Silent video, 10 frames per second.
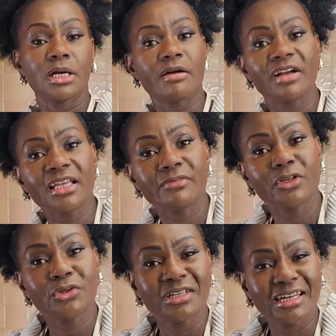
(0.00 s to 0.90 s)
have I given
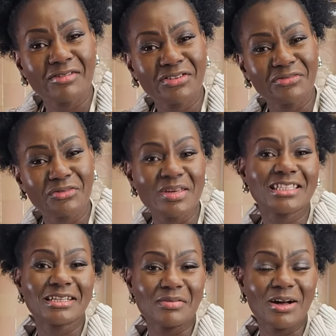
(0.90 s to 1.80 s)
you enough
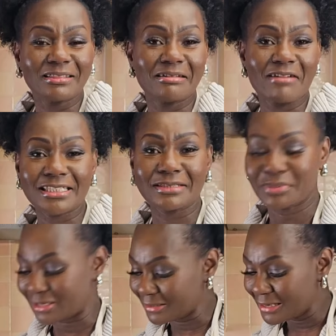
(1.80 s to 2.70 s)
information about the
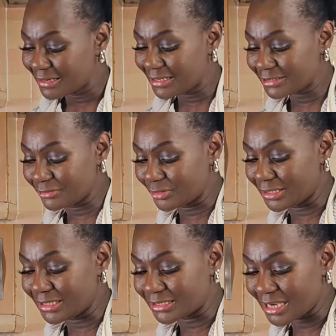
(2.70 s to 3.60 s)
recipe? Let's look
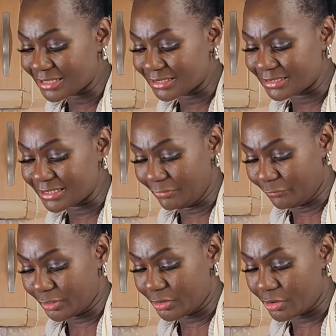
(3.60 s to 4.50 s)
in the chat and see if
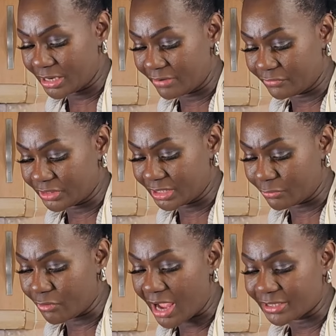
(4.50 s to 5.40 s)
we got
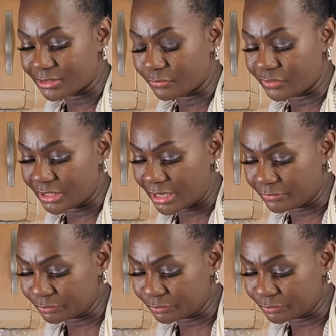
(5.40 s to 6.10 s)
everything right over there.